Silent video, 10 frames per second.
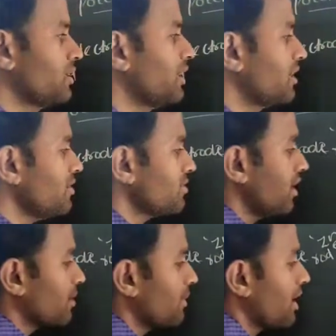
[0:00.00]
that is
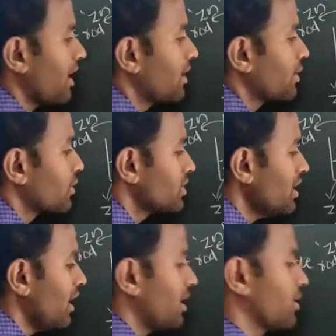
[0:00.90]
normal
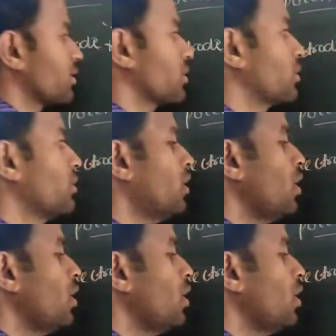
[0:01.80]
hydrogen electrode,